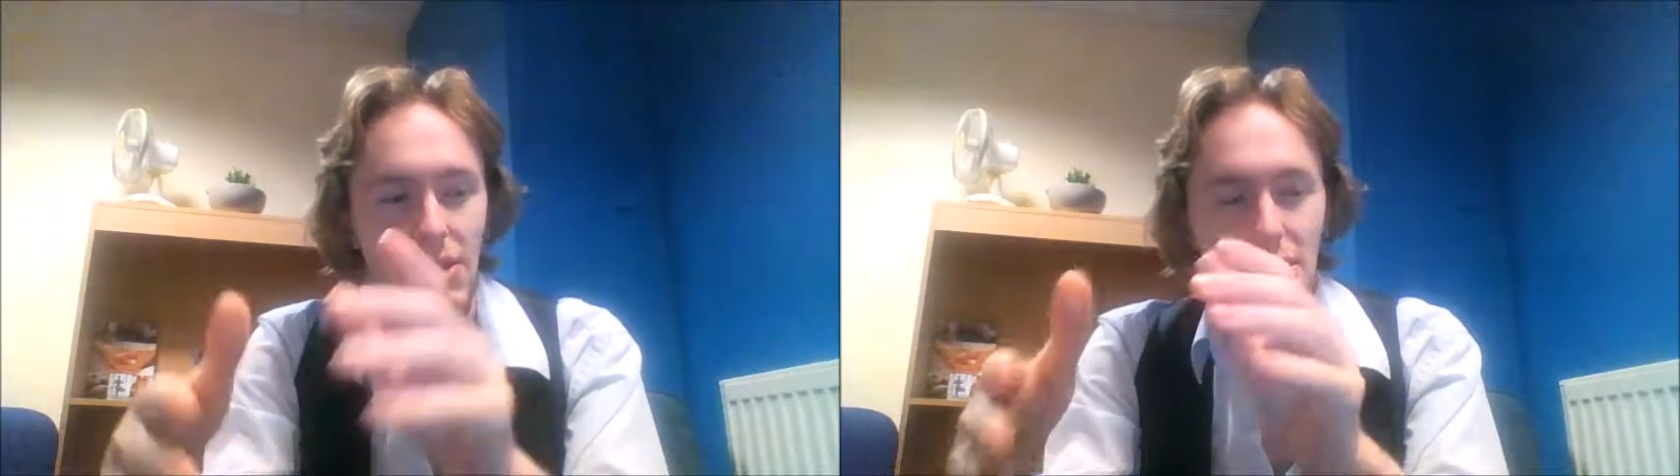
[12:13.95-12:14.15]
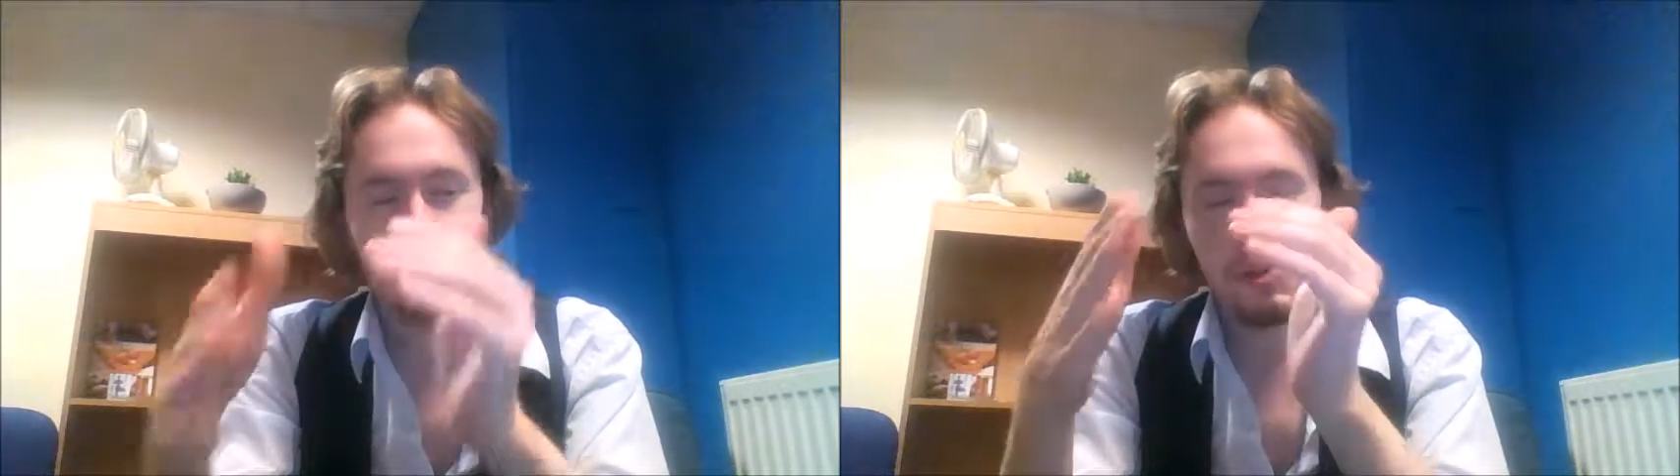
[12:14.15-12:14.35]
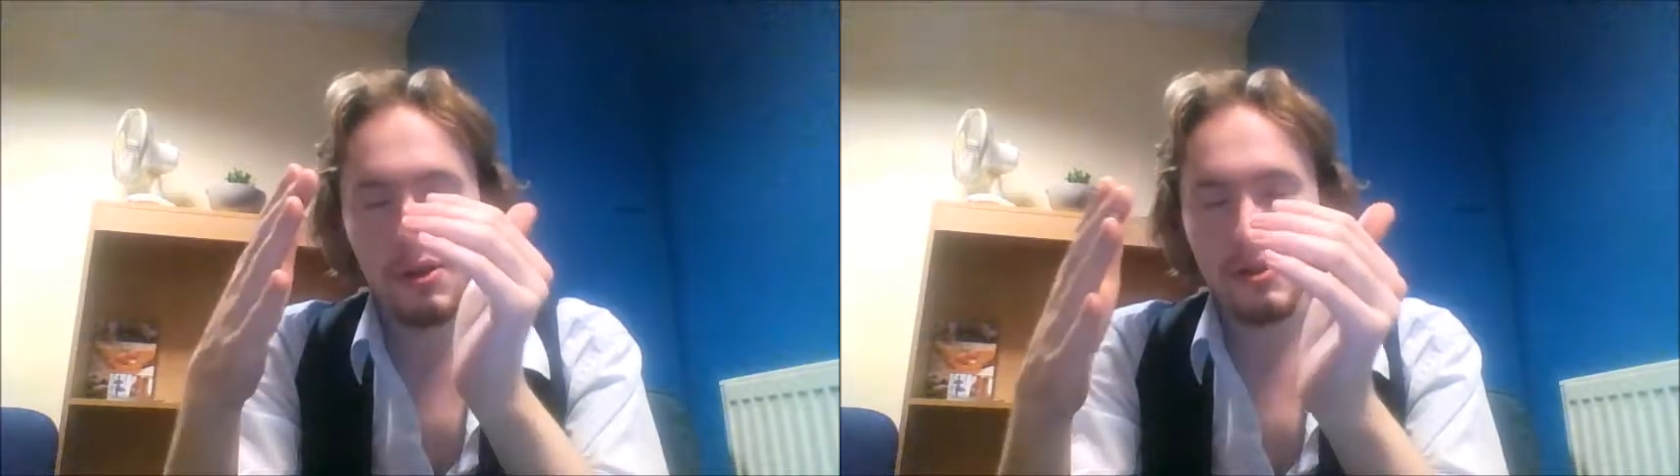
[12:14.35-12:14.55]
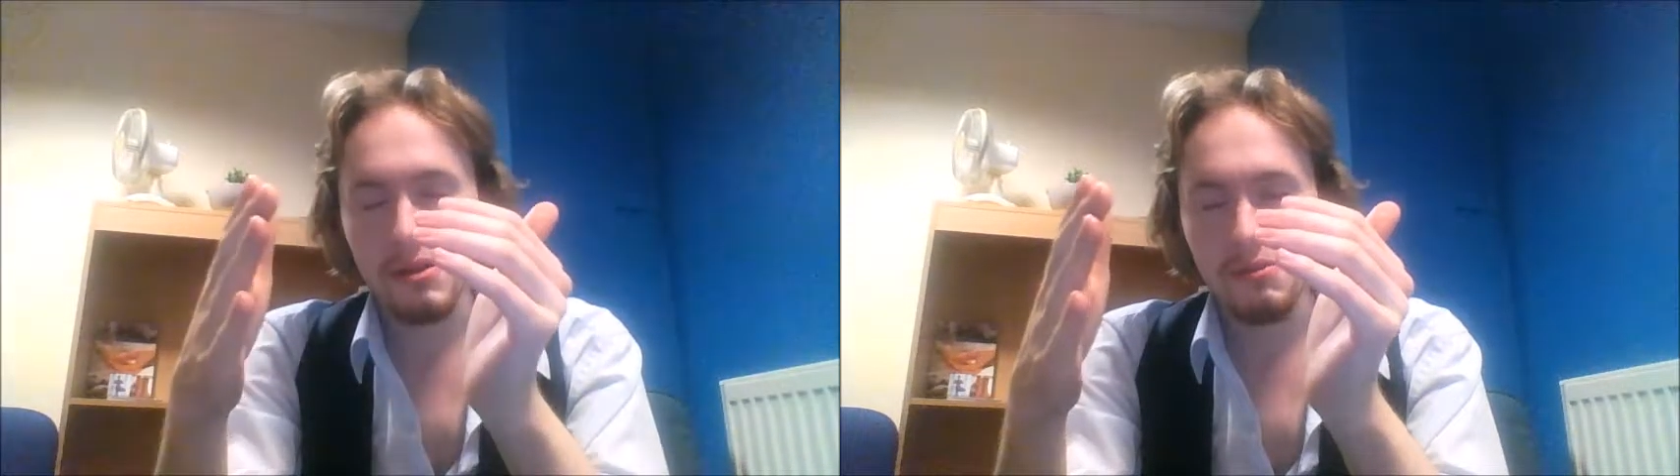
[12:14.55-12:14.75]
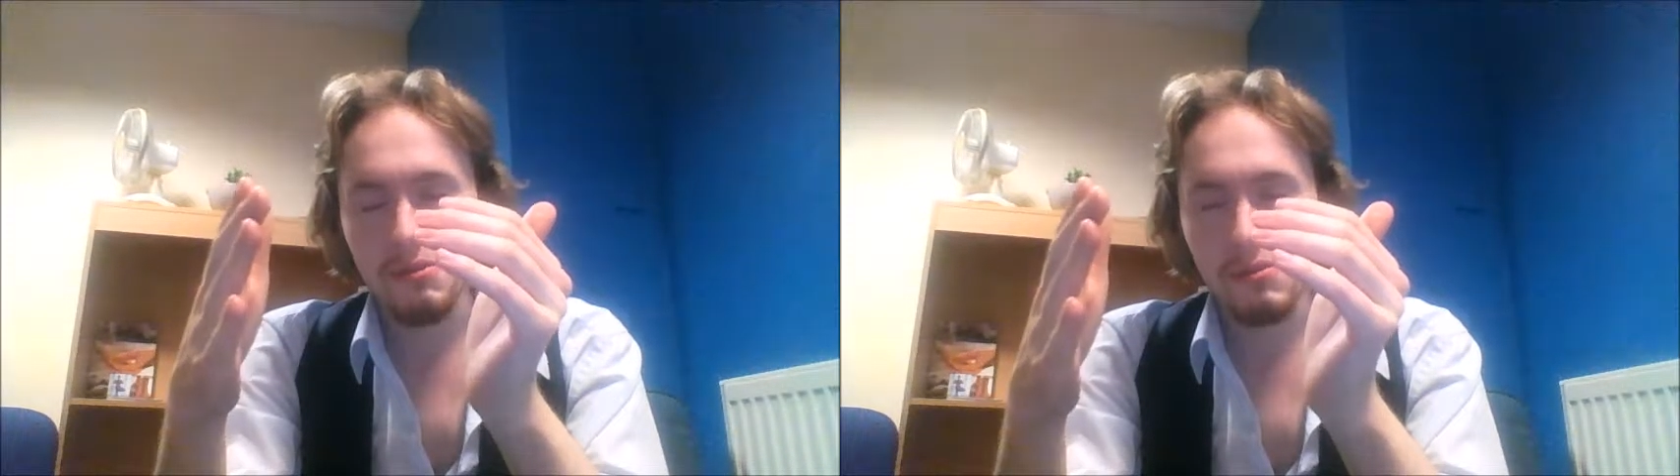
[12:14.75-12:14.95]
don't want
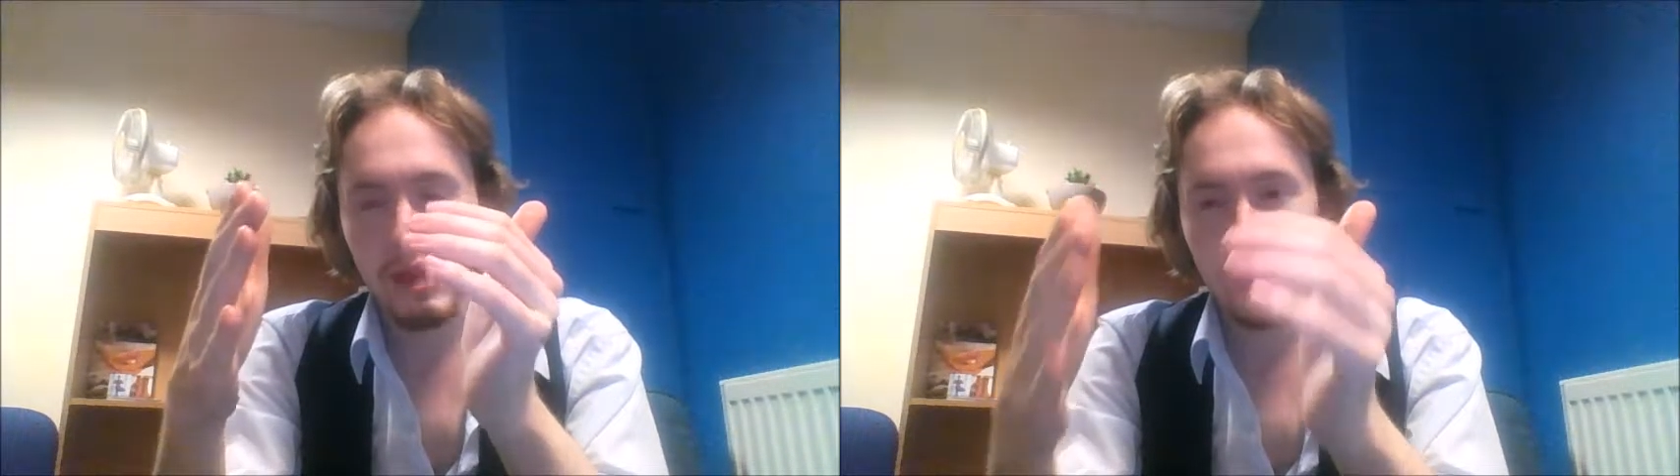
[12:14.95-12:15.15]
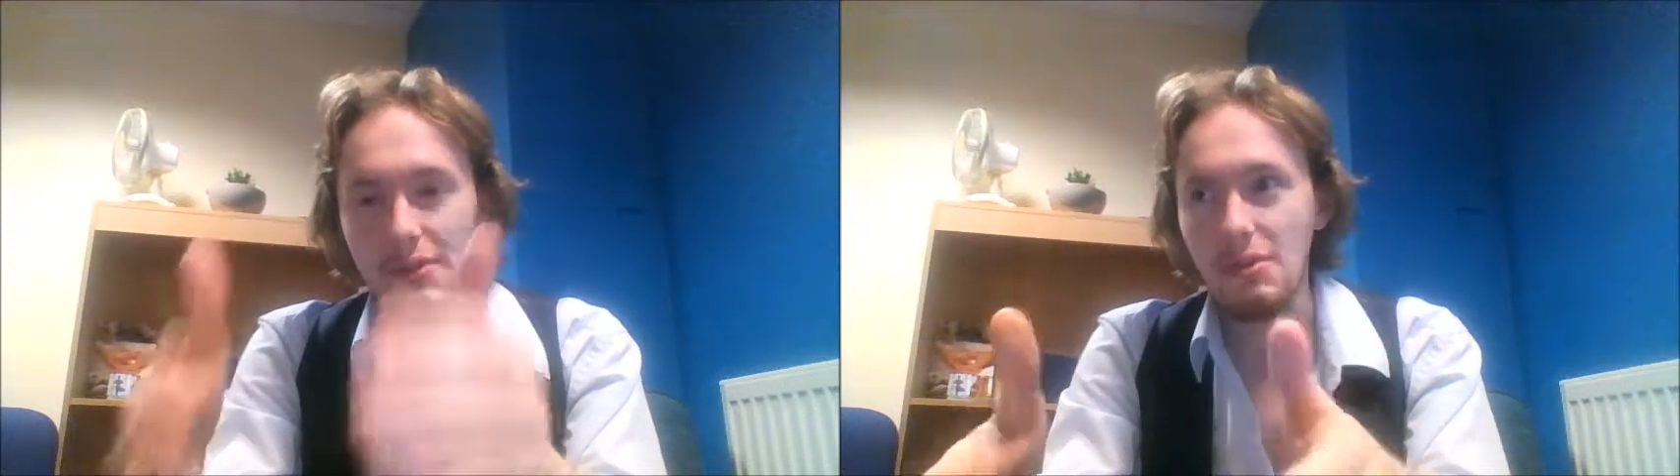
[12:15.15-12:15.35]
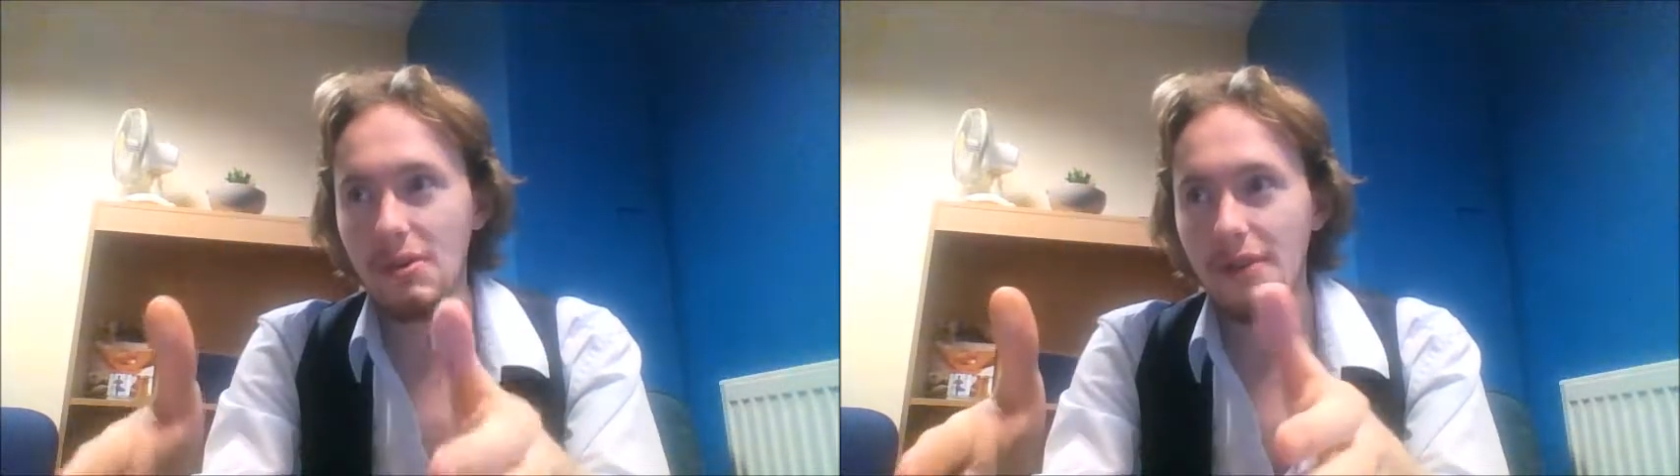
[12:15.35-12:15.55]
everyone.